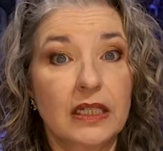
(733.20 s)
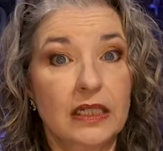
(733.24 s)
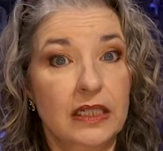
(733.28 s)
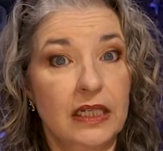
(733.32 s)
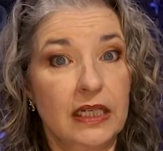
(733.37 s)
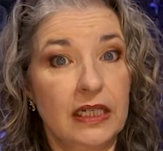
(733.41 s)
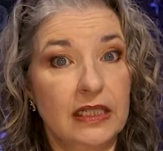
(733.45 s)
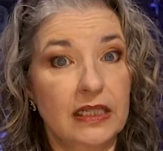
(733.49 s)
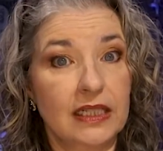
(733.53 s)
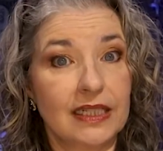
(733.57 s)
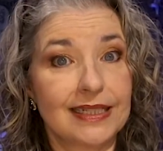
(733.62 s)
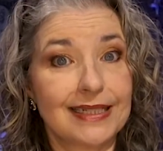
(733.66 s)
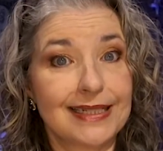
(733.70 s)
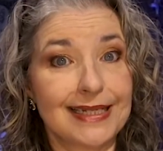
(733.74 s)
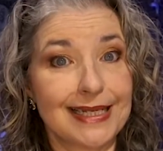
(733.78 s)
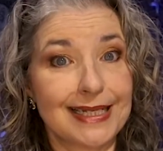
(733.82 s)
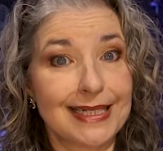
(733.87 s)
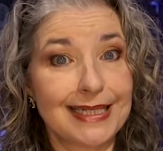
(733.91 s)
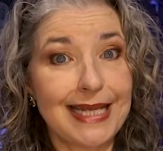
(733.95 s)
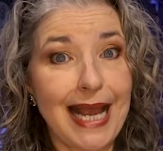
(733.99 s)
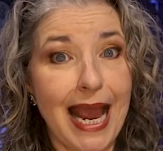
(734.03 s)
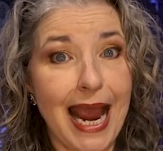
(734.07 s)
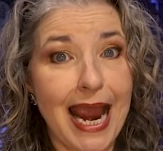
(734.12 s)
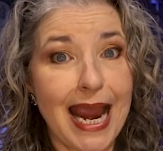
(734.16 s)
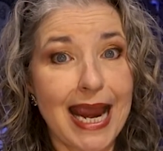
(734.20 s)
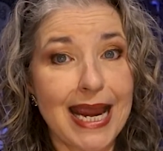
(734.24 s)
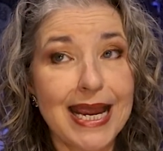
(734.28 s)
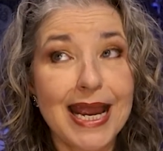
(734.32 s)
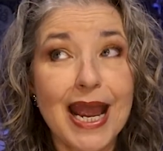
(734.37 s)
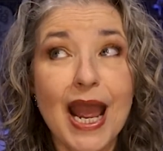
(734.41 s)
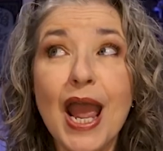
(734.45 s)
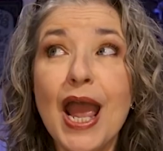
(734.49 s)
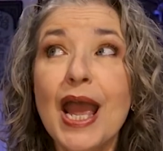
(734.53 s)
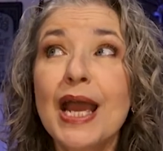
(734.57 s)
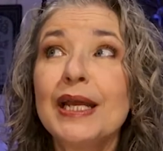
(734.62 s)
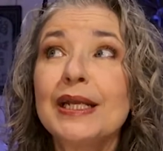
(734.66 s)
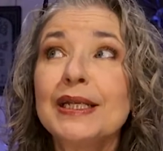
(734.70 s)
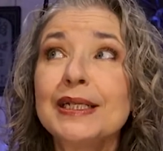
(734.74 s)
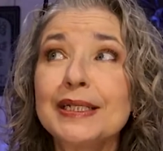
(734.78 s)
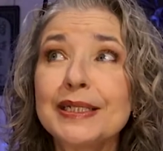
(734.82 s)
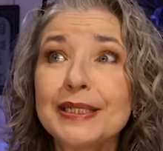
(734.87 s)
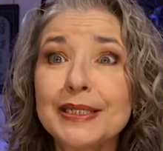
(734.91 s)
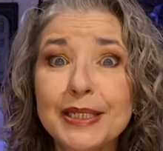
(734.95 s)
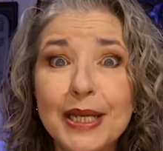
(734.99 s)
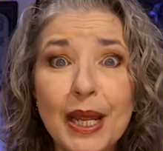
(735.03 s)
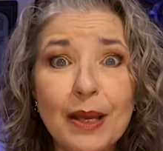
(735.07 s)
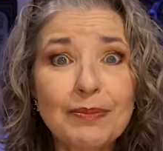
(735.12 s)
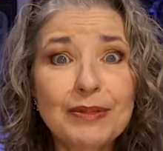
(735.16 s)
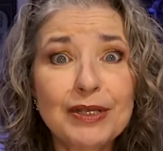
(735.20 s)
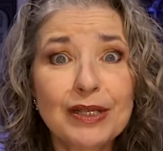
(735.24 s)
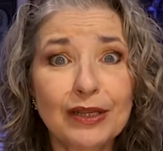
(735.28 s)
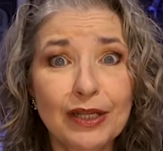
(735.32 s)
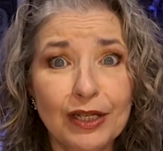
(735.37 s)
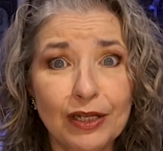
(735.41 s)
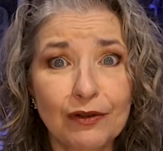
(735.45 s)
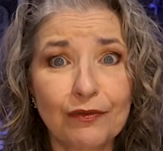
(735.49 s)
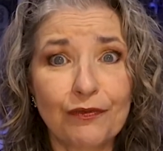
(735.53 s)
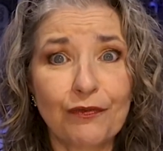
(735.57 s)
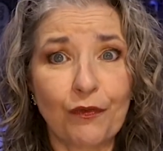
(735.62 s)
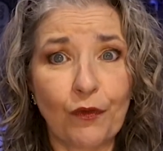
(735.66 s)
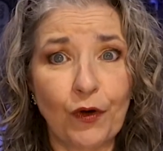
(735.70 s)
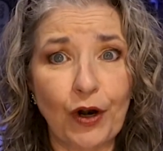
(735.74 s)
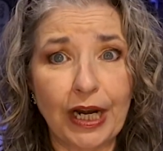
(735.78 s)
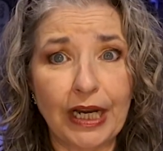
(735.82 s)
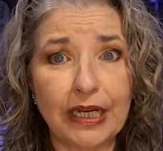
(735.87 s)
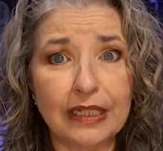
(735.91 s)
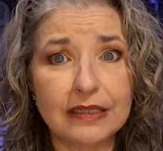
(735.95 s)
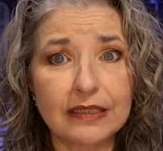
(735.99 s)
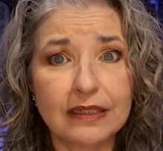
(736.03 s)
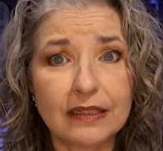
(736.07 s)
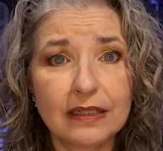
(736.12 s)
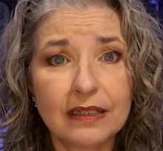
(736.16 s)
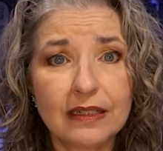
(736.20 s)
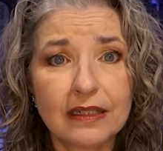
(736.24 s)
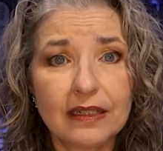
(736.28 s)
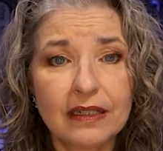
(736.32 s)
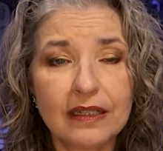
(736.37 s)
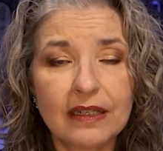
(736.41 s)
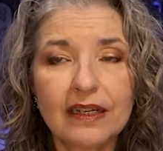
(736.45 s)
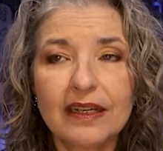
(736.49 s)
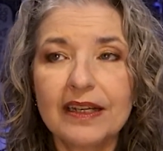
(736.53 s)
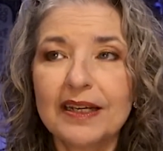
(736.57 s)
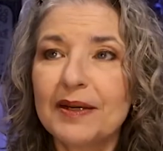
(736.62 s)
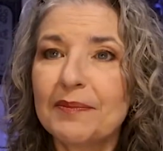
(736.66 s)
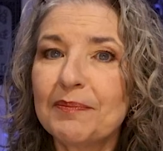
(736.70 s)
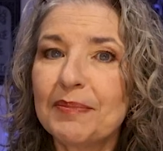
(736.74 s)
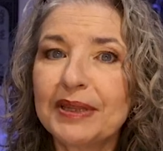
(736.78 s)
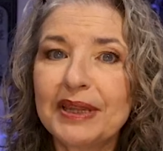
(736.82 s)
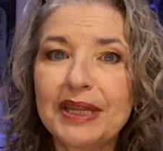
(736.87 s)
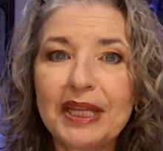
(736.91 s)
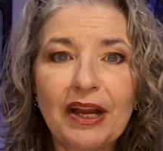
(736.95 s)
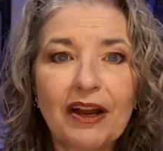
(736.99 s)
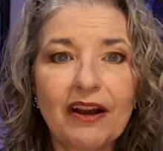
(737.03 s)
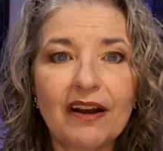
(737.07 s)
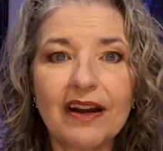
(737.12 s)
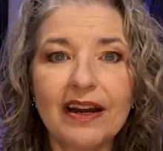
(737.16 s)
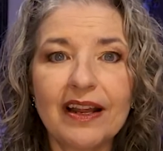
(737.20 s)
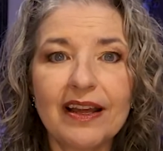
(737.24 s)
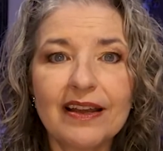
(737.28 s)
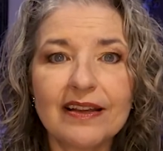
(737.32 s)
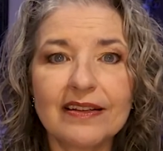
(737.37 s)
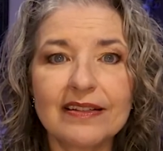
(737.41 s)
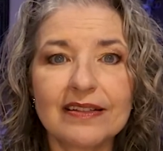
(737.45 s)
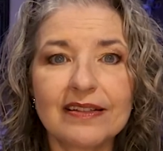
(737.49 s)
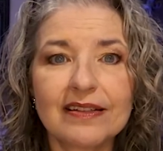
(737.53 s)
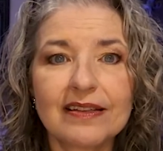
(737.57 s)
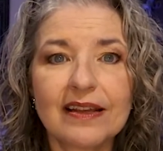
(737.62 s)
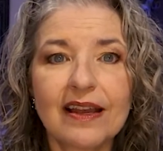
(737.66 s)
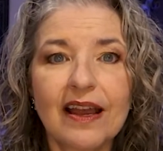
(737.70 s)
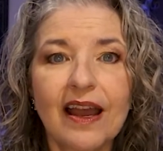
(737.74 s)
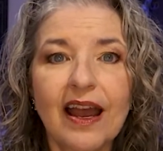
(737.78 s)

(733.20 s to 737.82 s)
Needless to say, Deb's a little freaked. But there it is,